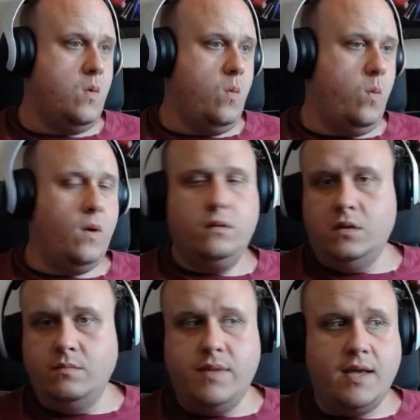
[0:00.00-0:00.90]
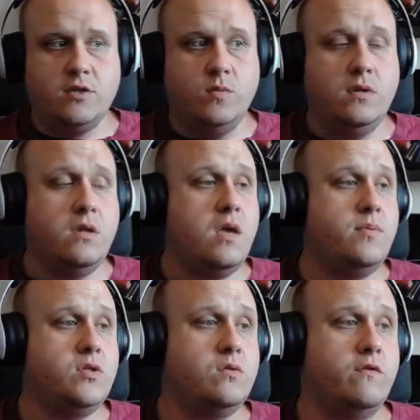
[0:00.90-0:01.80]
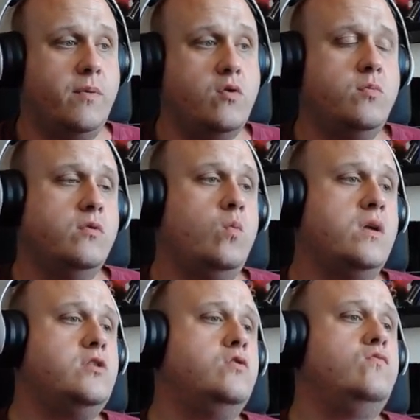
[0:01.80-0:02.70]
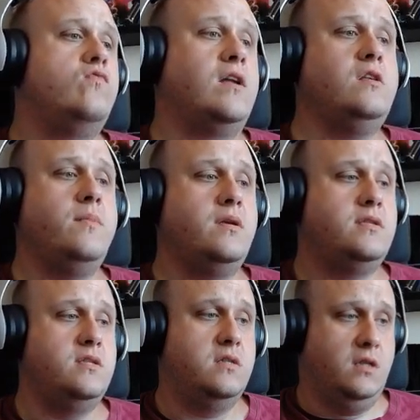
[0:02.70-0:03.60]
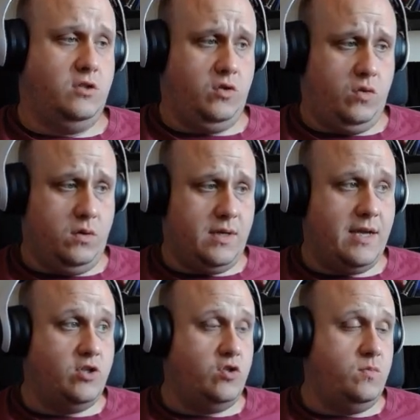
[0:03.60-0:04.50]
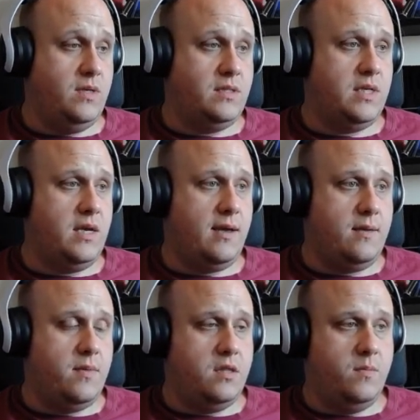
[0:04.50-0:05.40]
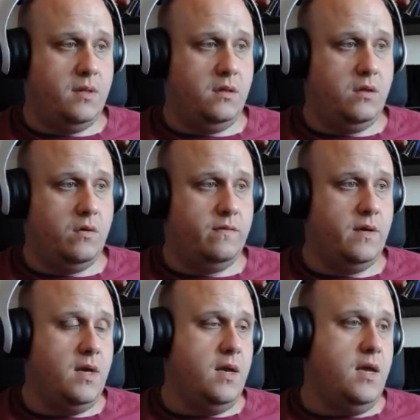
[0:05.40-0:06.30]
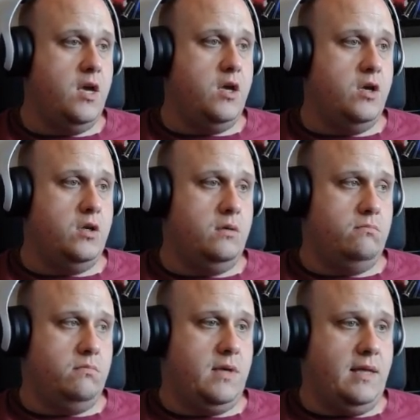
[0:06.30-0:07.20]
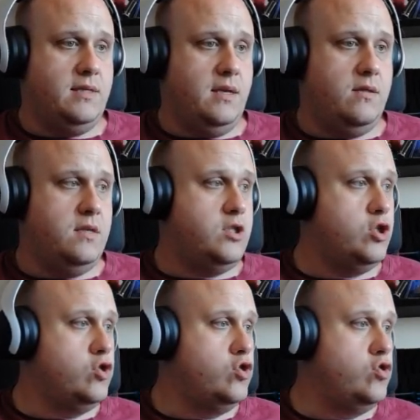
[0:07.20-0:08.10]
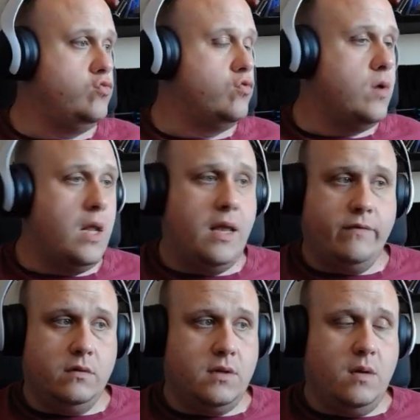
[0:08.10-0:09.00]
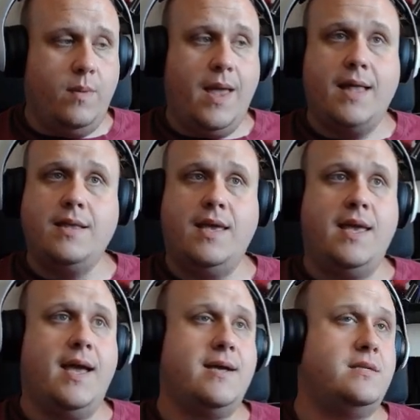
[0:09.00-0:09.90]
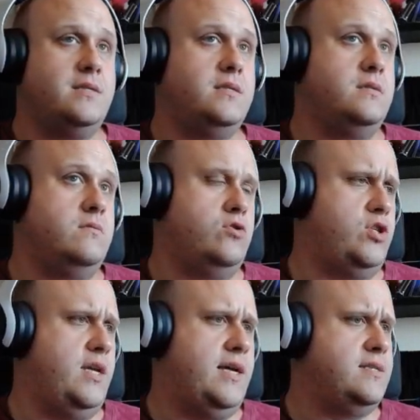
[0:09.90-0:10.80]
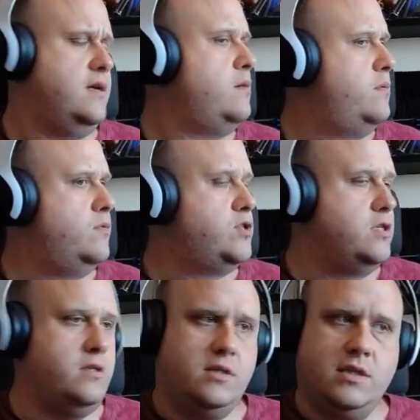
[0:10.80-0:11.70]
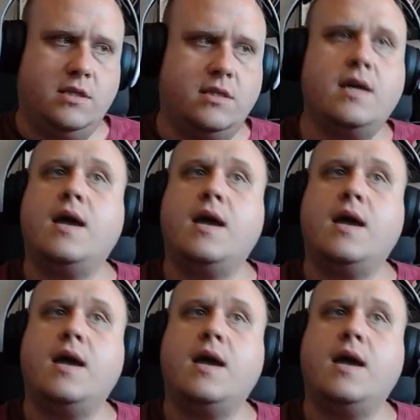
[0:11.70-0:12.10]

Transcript: Welcome back to another episode of Pokemon White 2 Randomize Nuzlocke. As you may see, I'm in the middle of getting this Zorua leveled up, and he has, she has, I can't remember which gender this thing is.